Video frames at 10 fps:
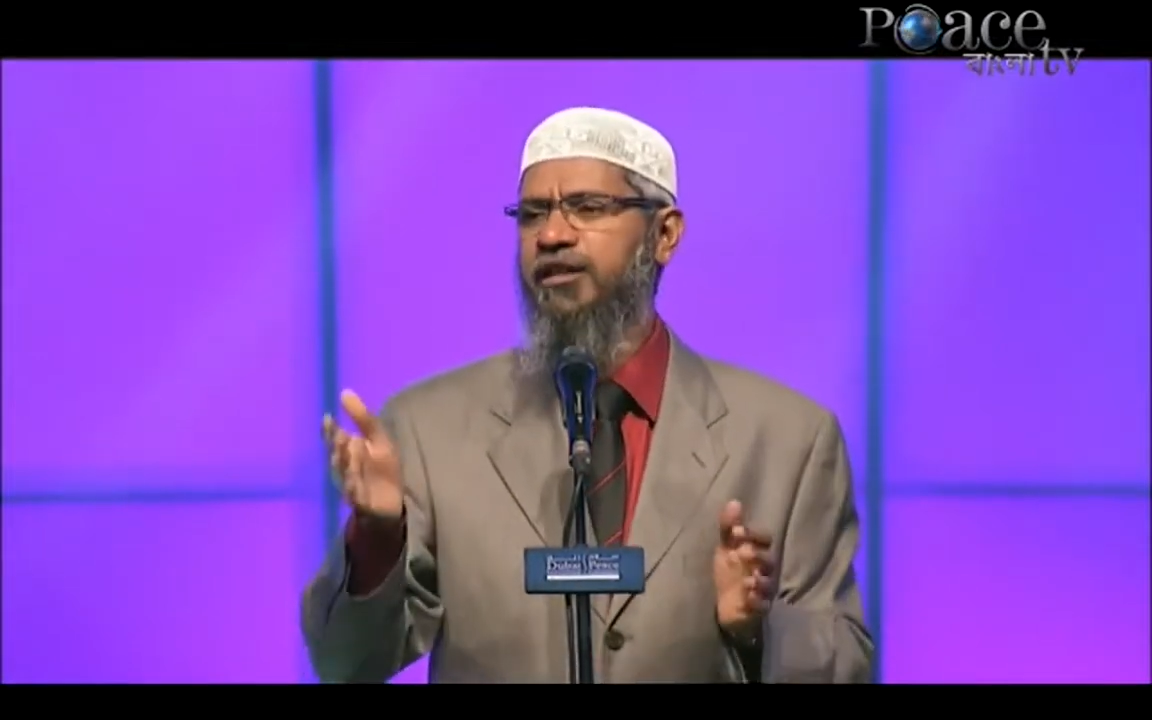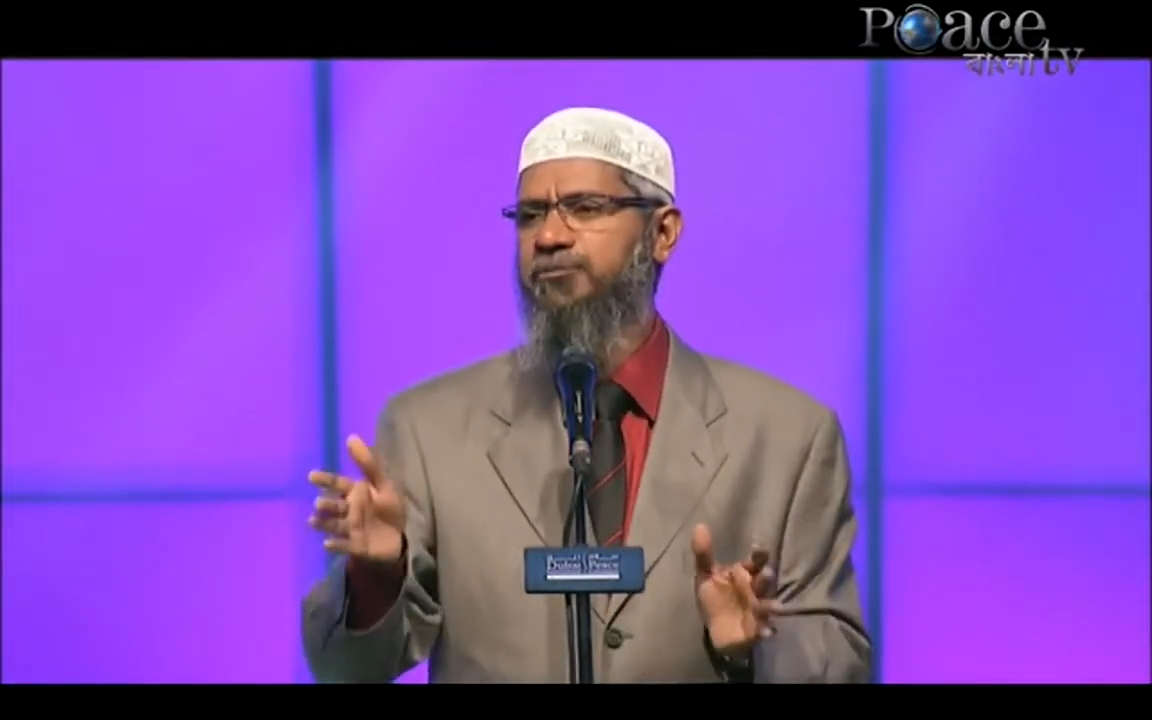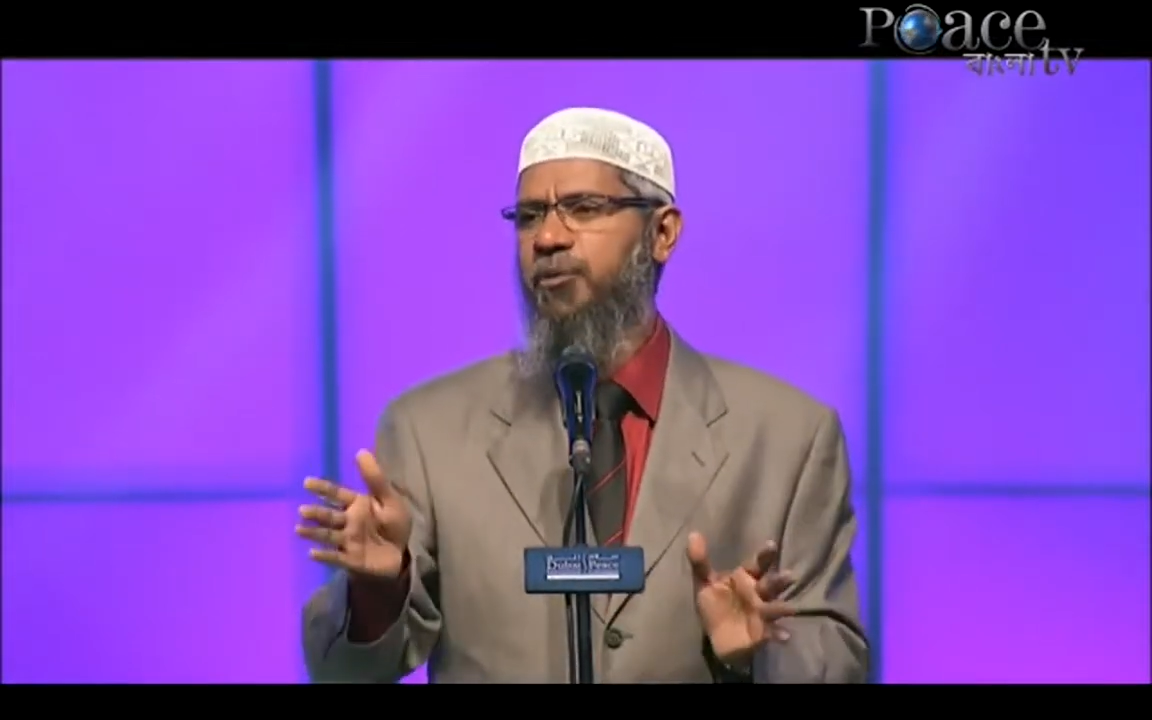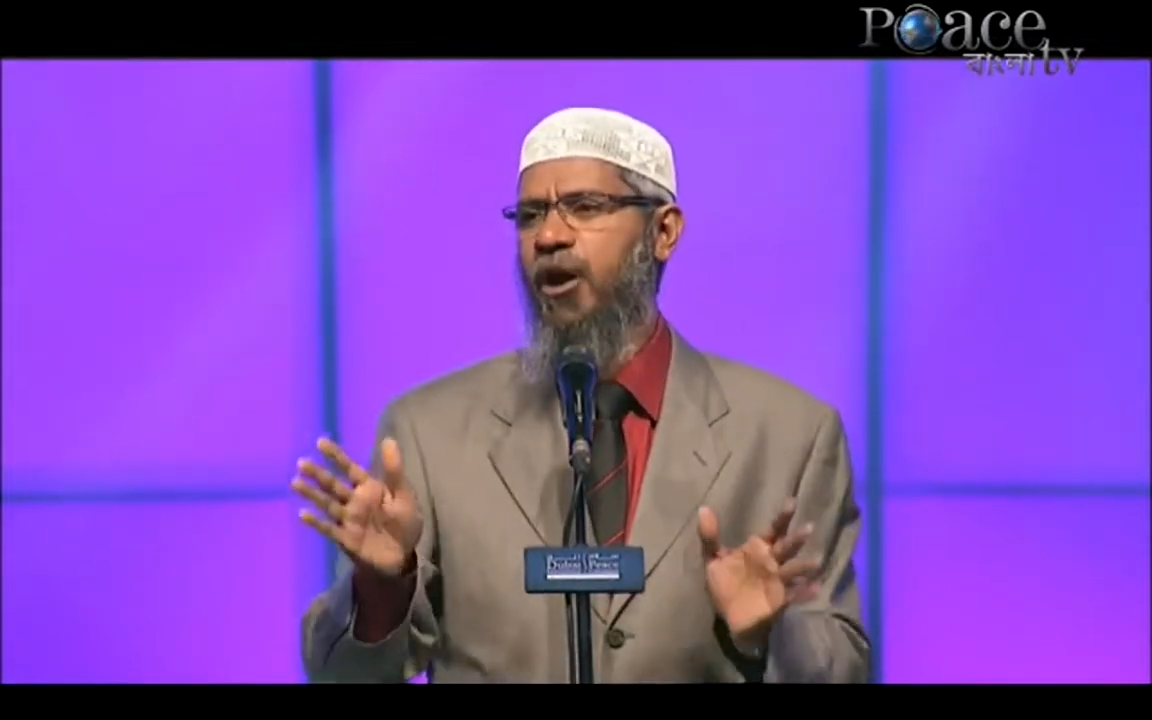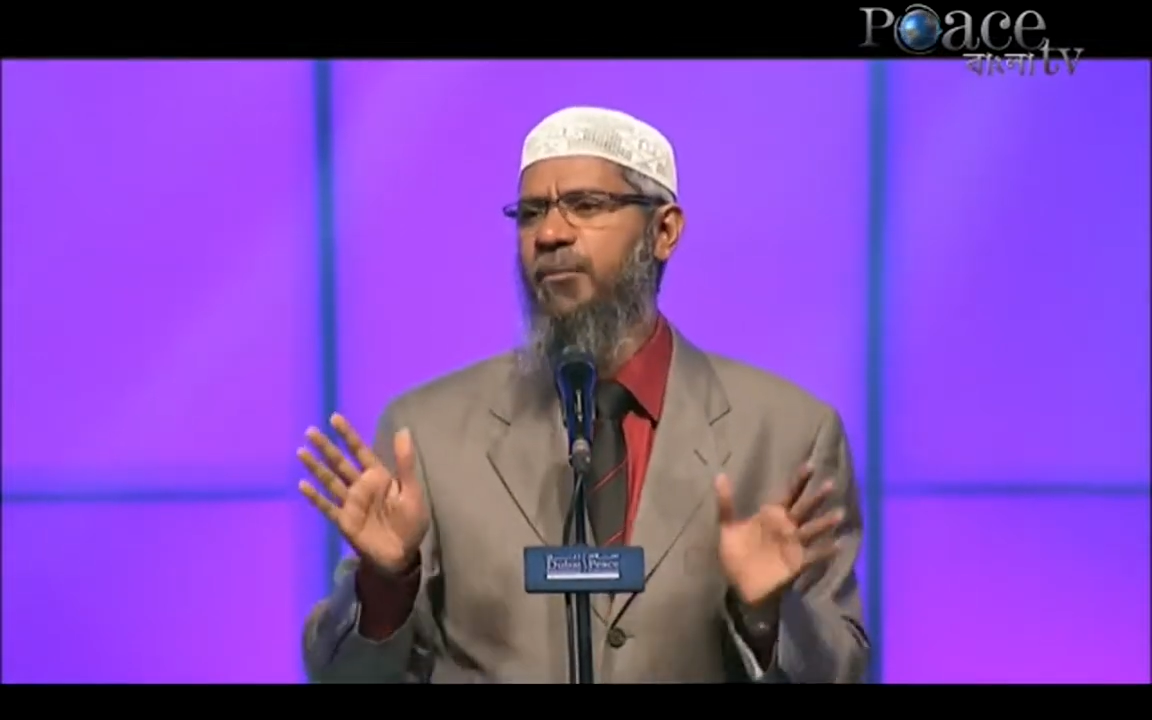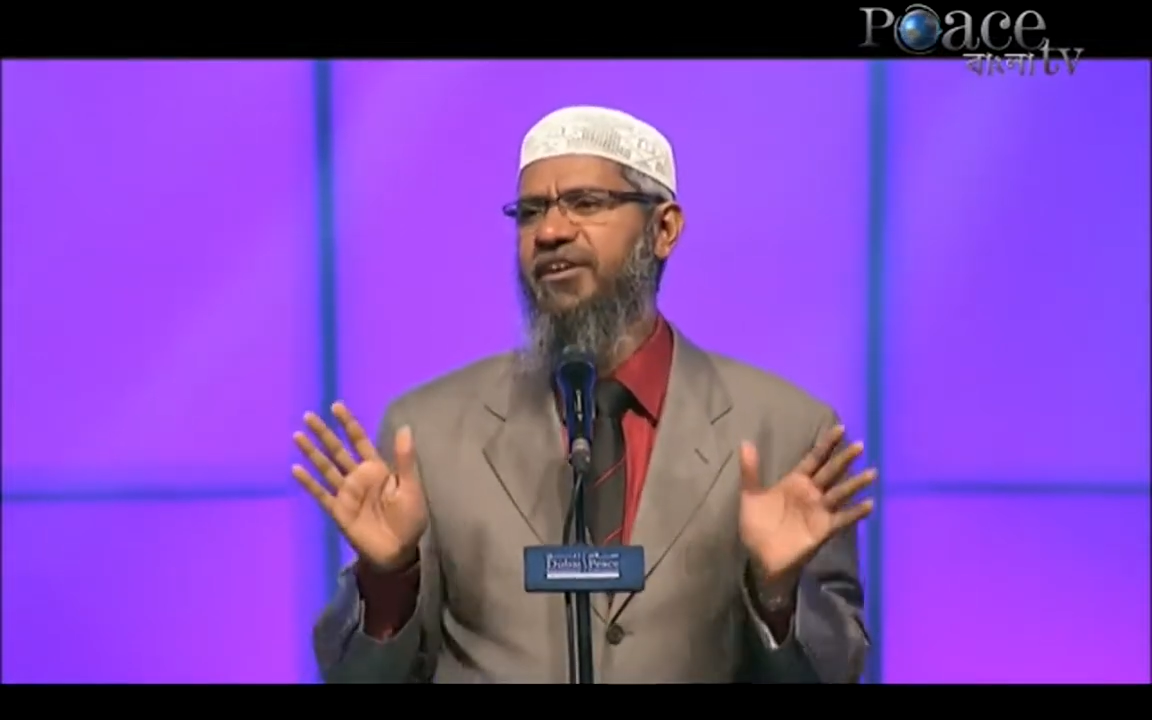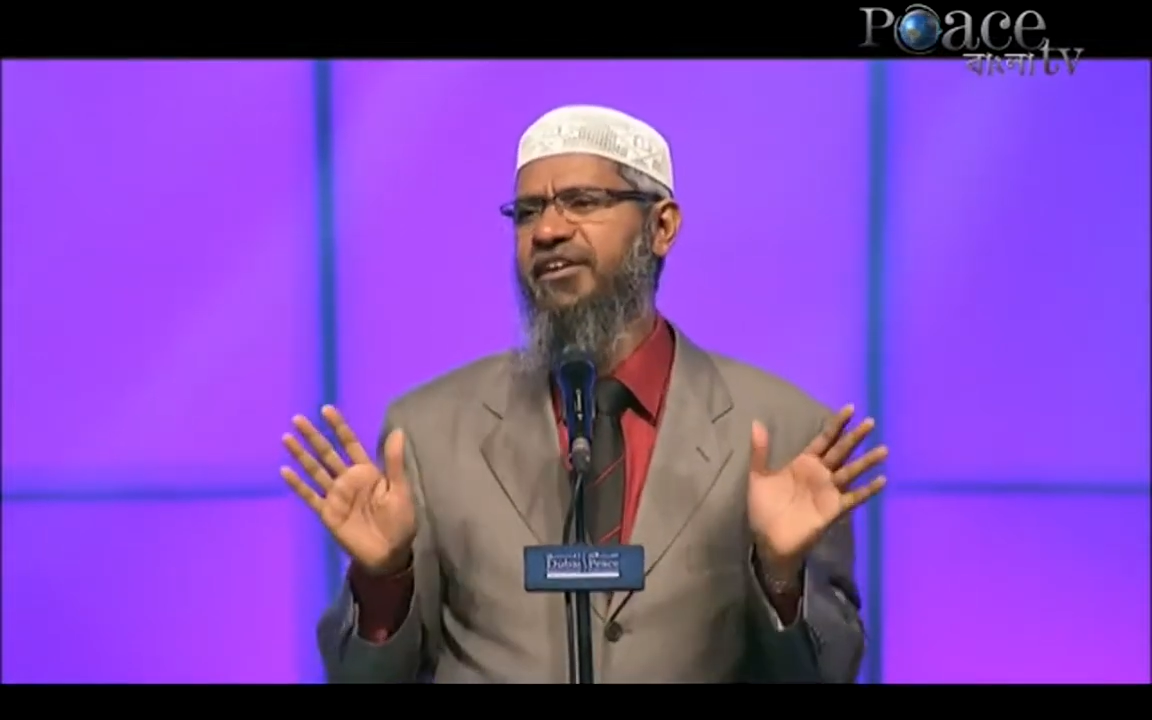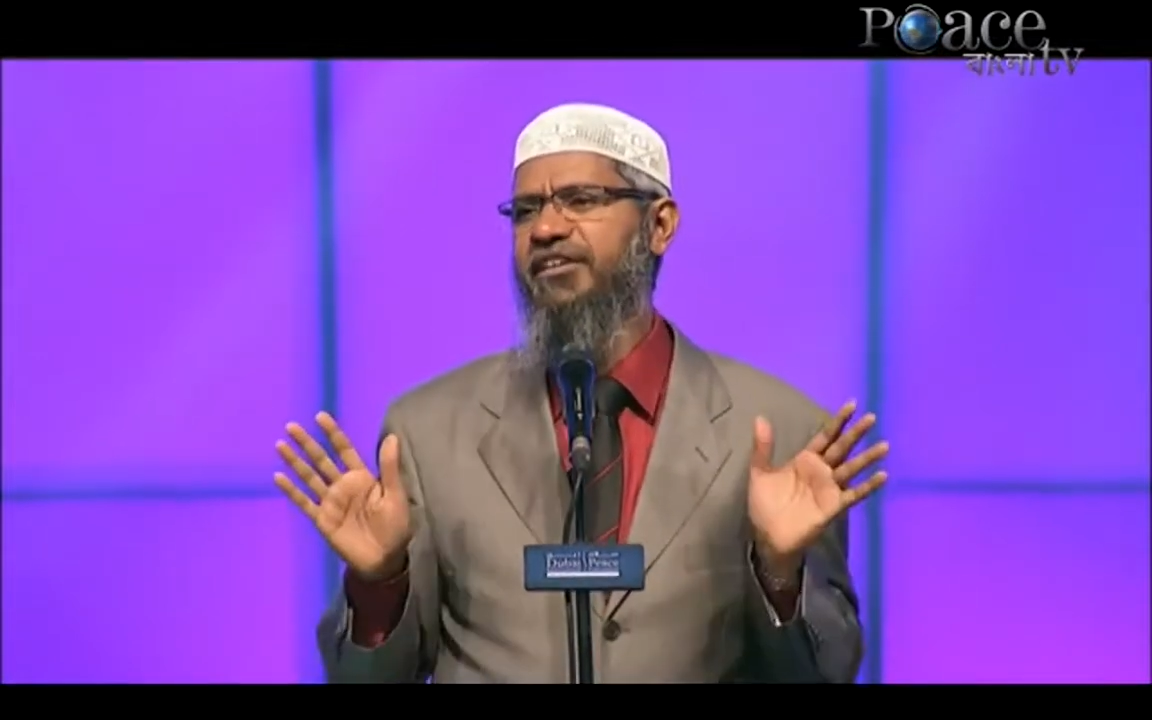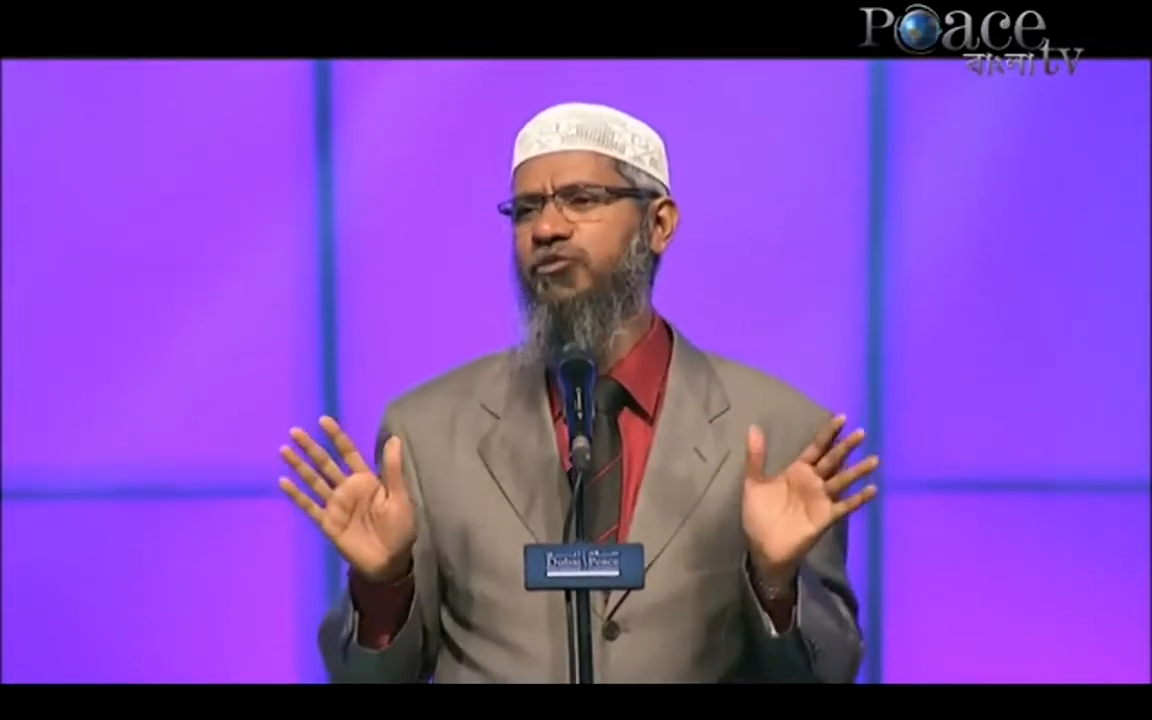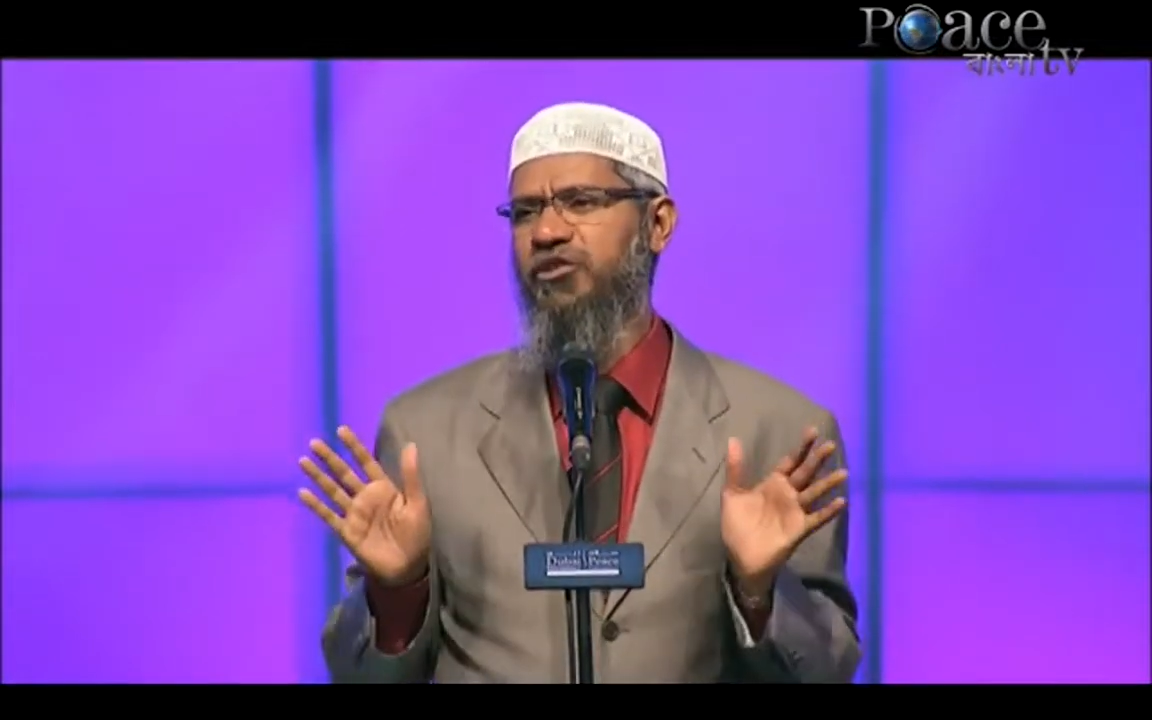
is prohibited in